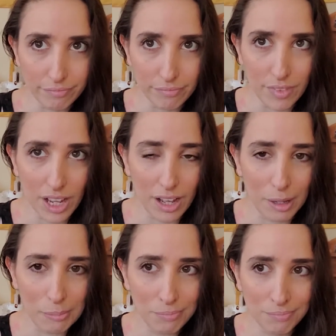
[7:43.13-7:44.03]

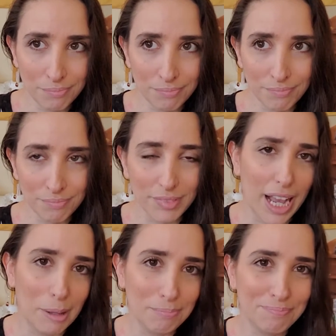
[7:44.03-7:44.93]
Yeah.
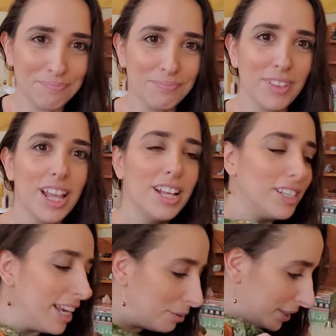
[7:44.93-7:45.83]

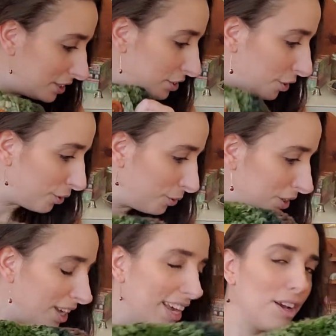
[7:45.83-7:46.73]
Anyway, so
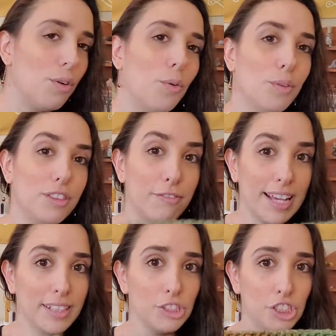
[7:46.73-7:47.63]
the fact
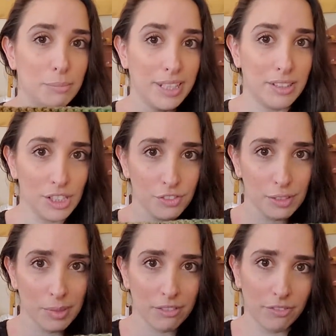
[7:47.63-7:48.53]
that she made this for
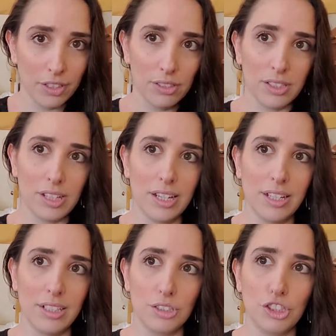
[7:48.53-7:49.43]
me feels like
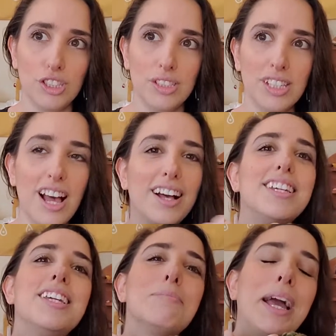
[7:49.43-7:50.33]
she's
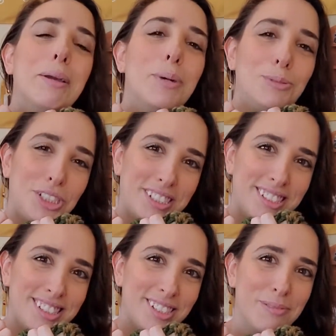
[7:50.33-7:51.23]
hugging my
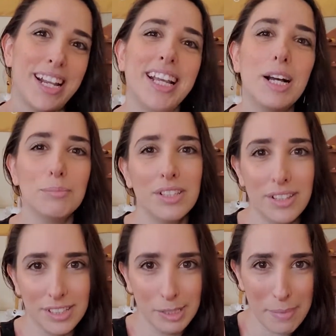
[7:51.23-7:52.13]
emotions when I come to
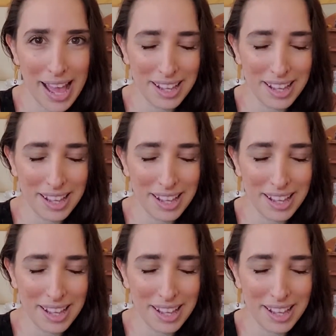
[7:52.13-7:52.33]
this mat.